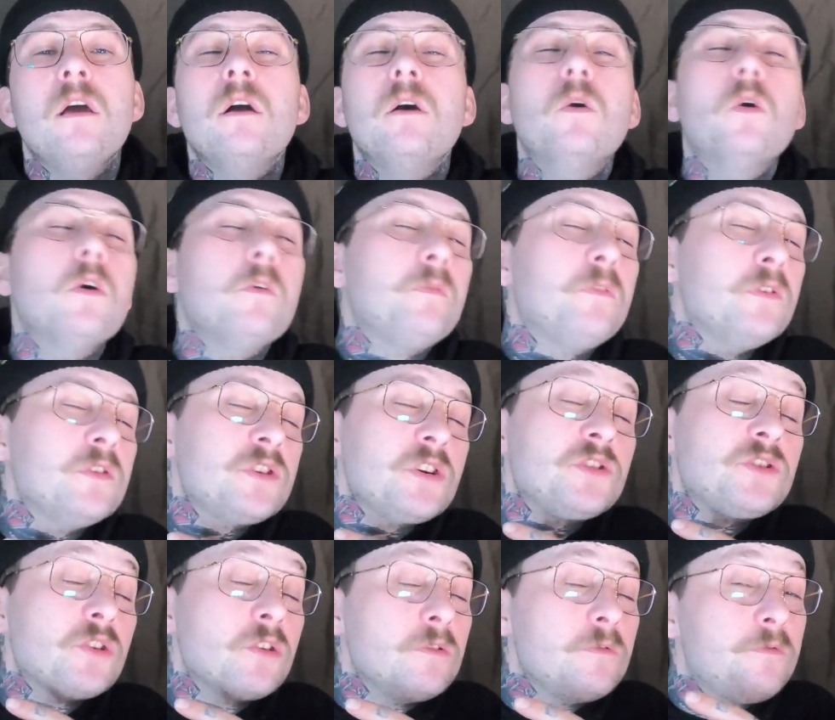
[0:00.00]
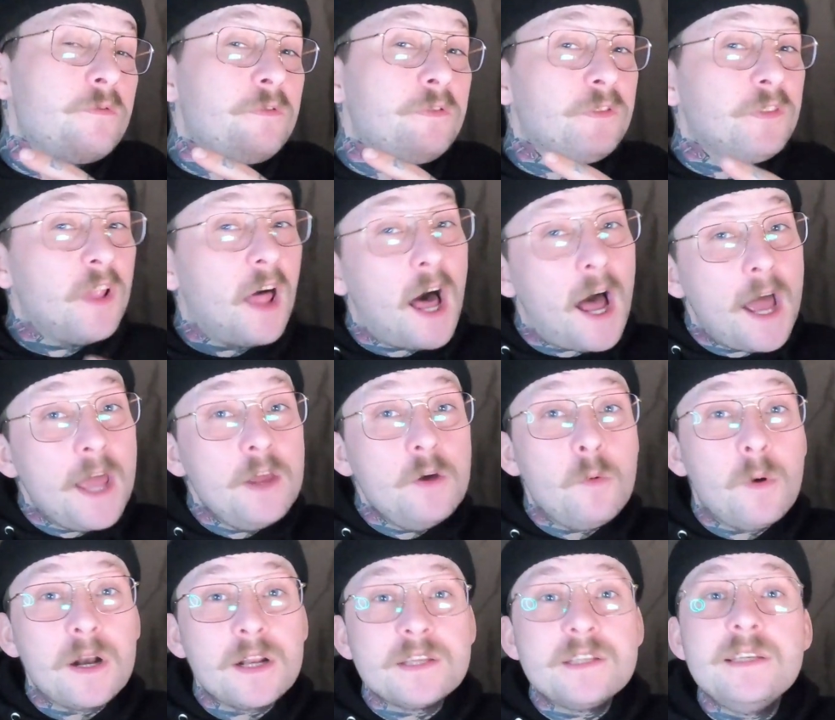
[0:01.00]
Or if there's a certain fly you
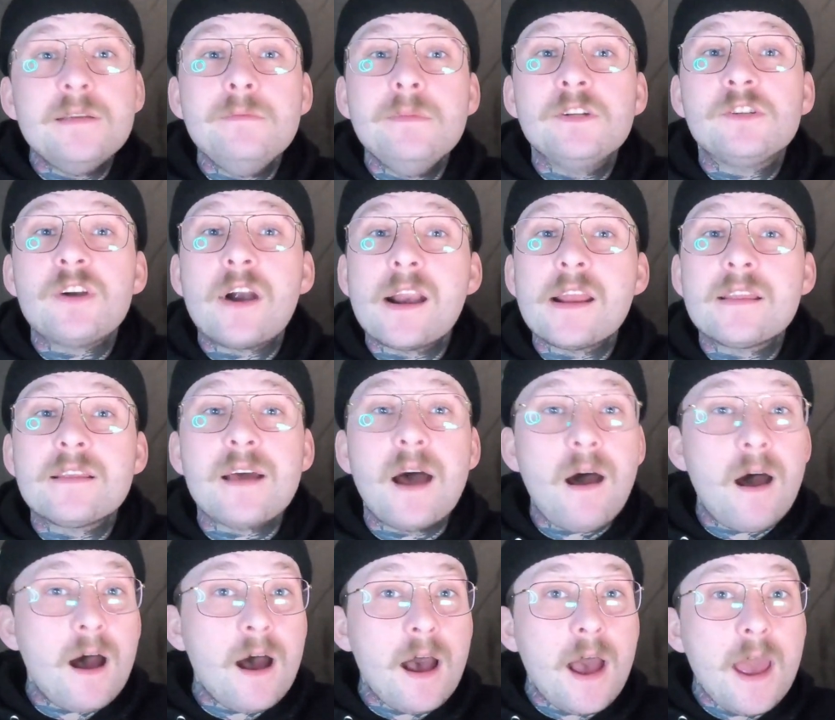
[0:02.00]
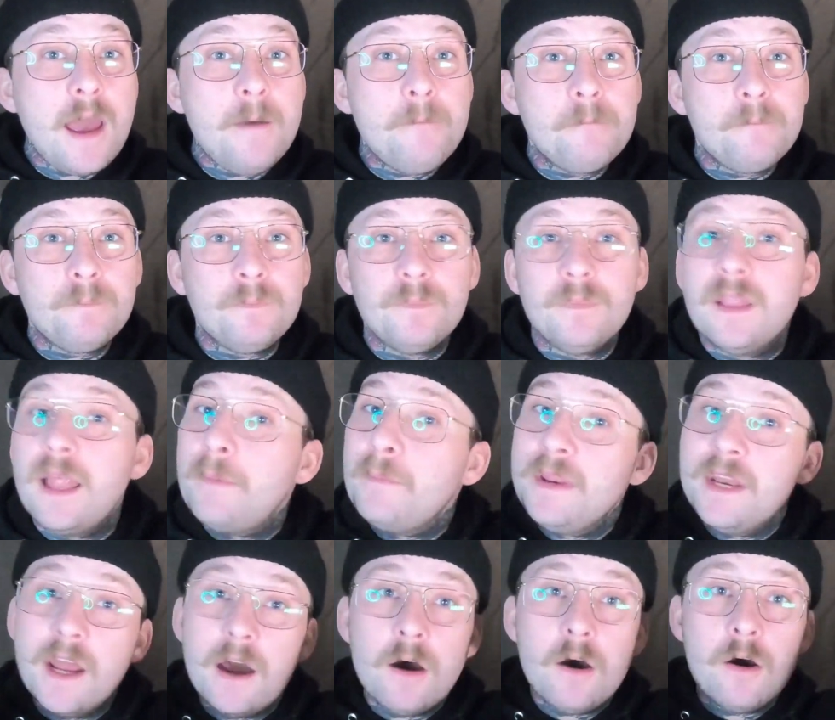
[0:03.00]
want to see me try to tie, let me
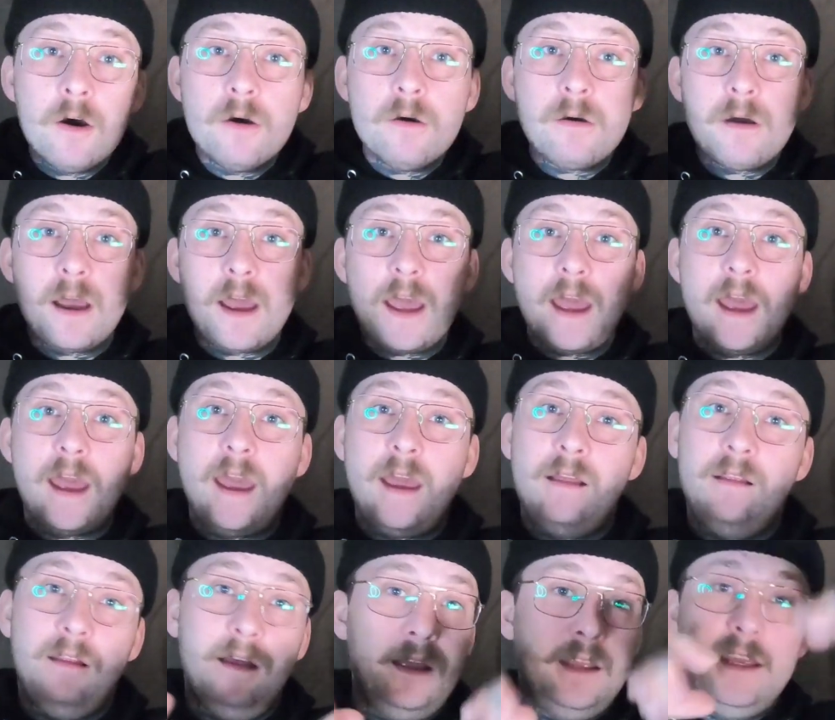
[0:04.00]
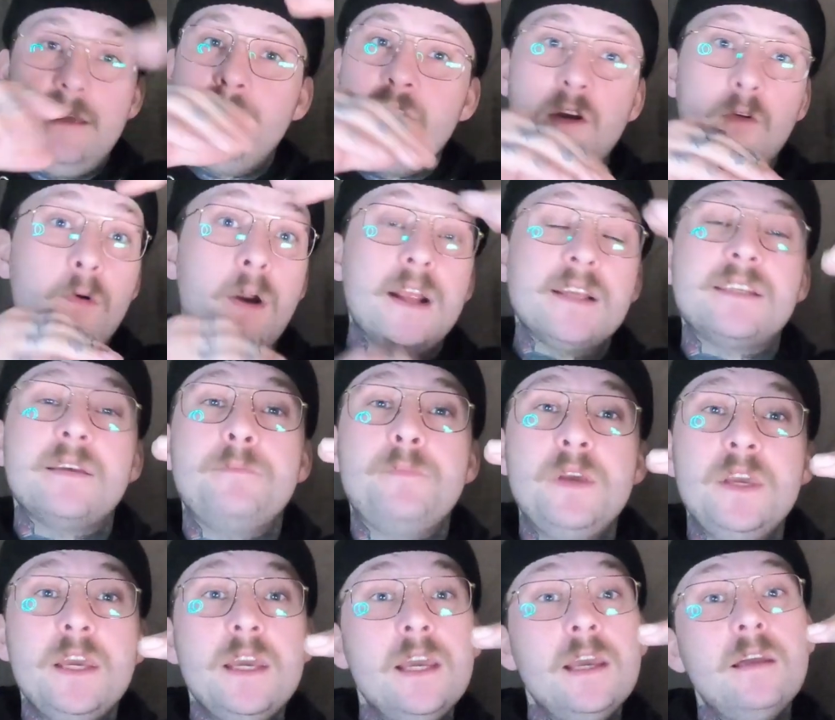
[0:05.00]
know. Like, give me a
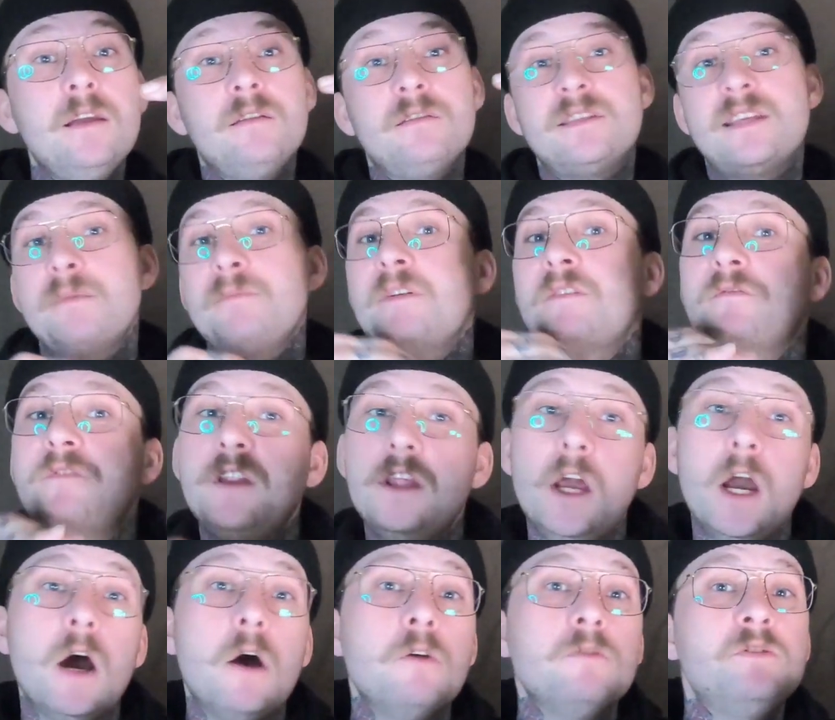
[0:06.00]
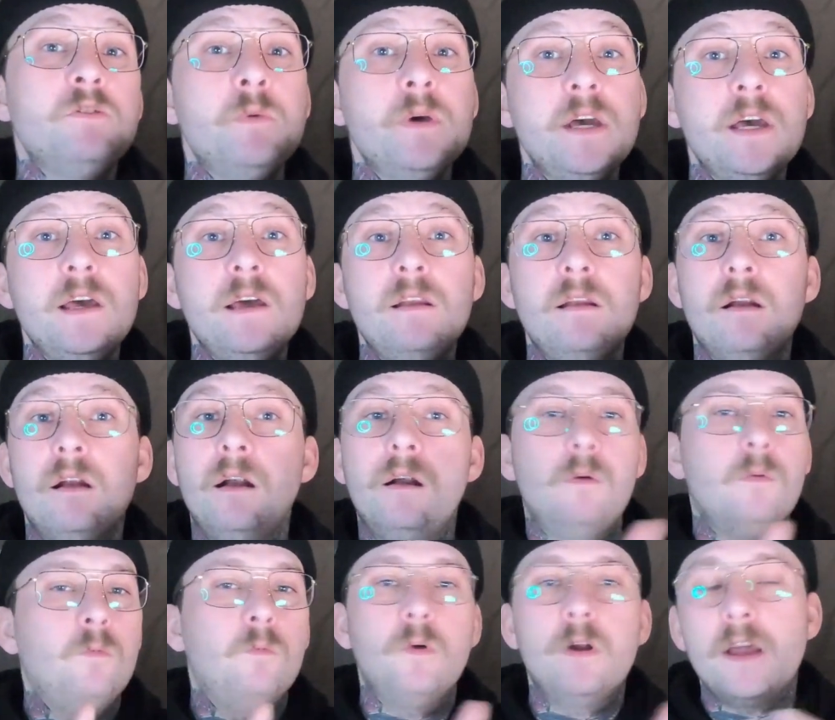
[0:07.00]
recipe, send me a video to it,
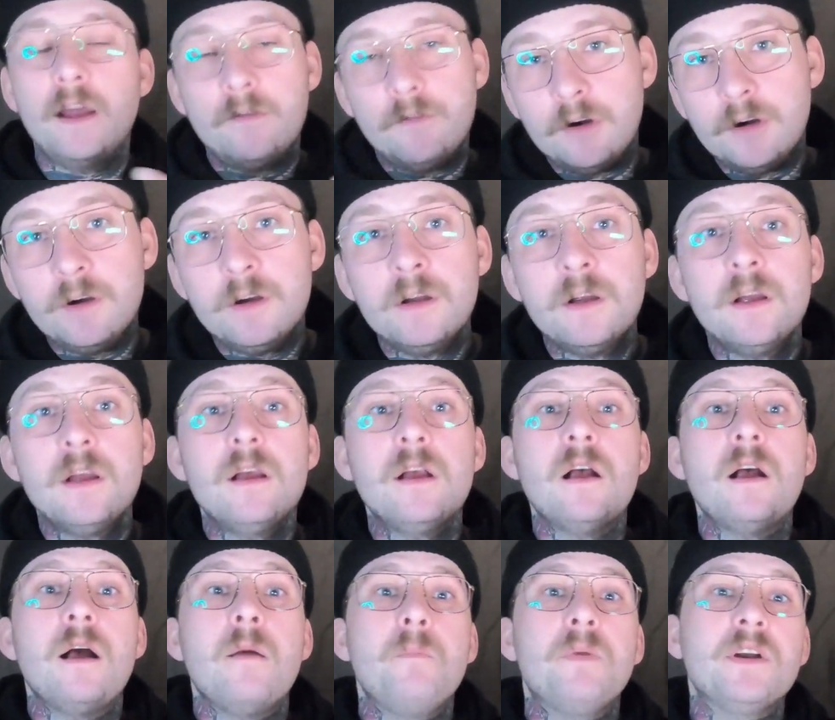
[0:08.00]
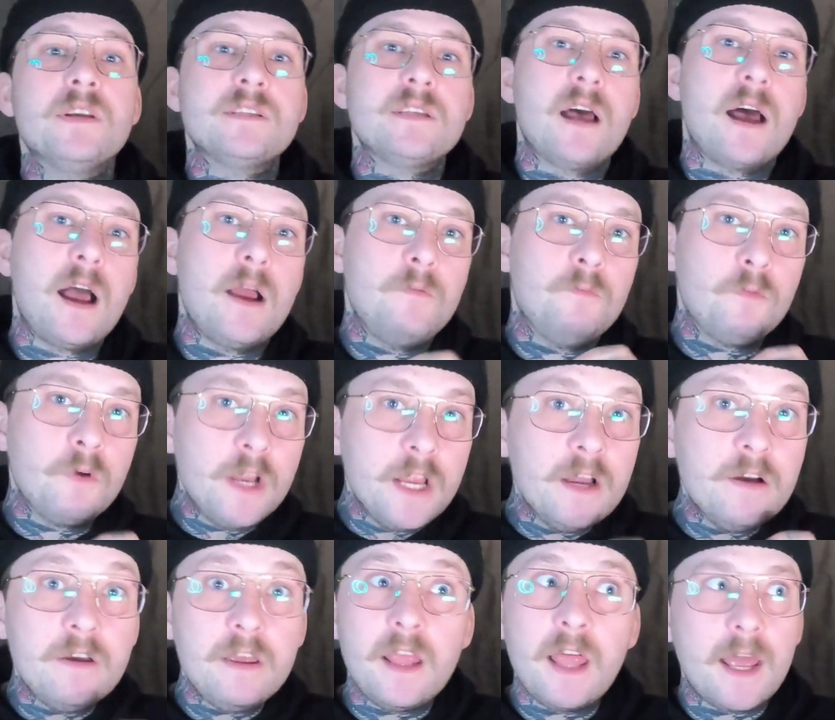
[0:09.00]
whatever. Because I
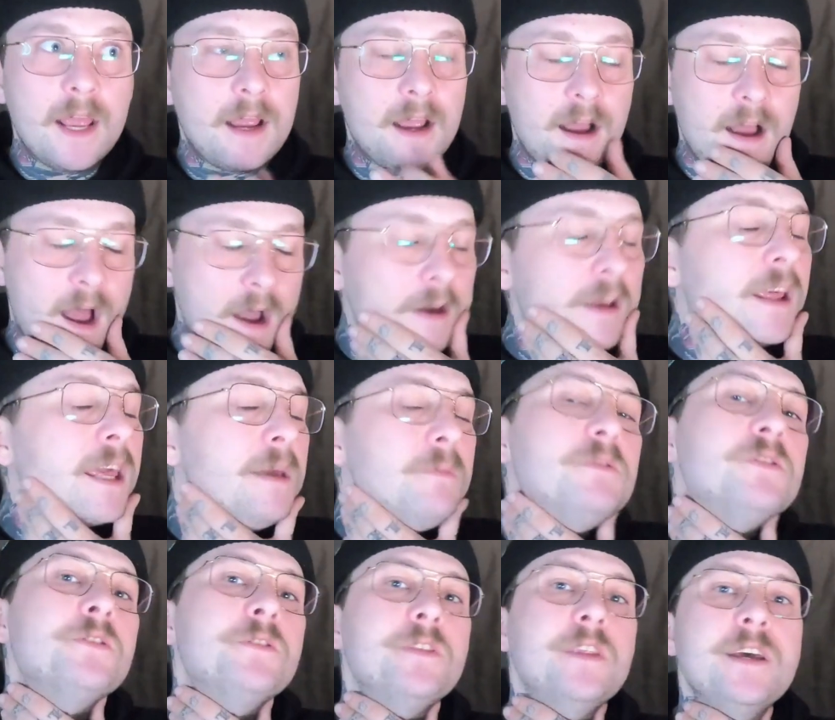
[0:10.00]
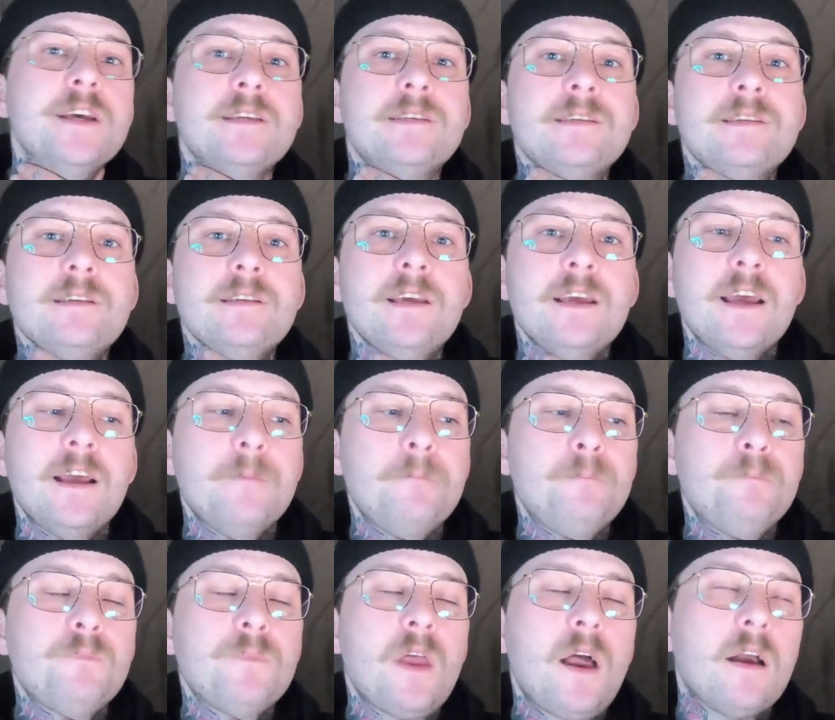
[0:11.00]
really, like, I'm going to keep doing this.
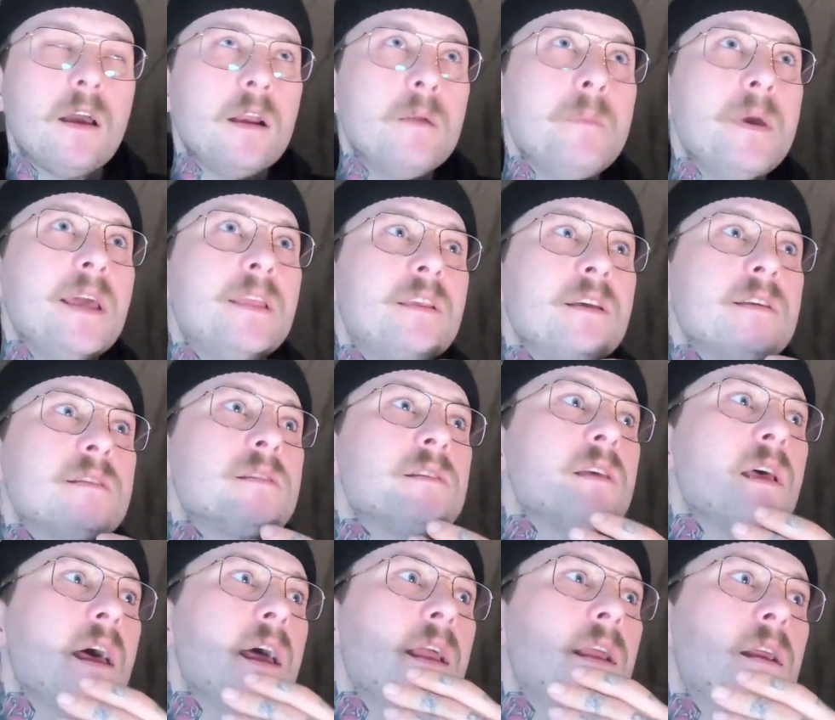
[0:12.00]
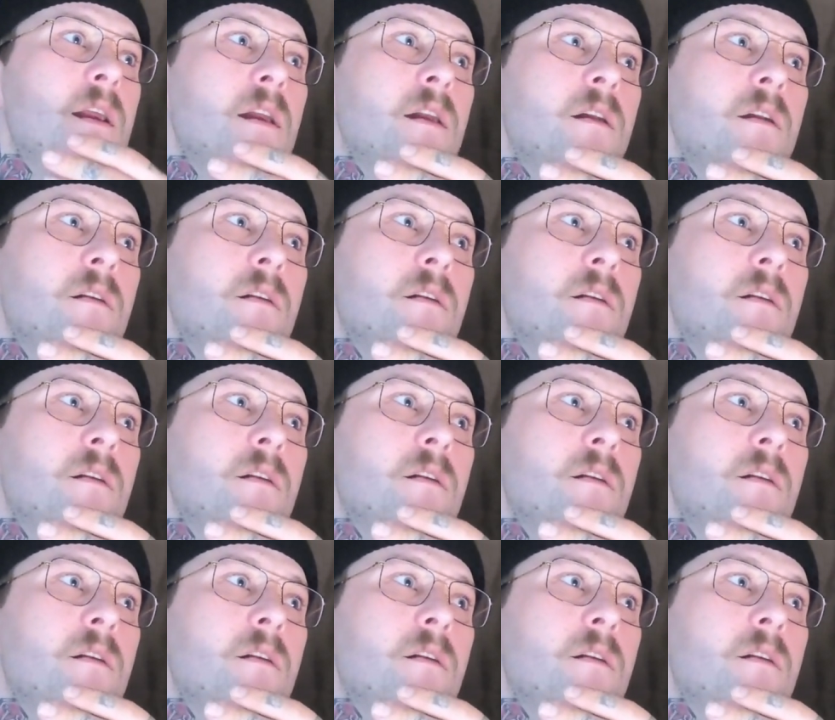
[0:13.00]
I'm going to make this, like,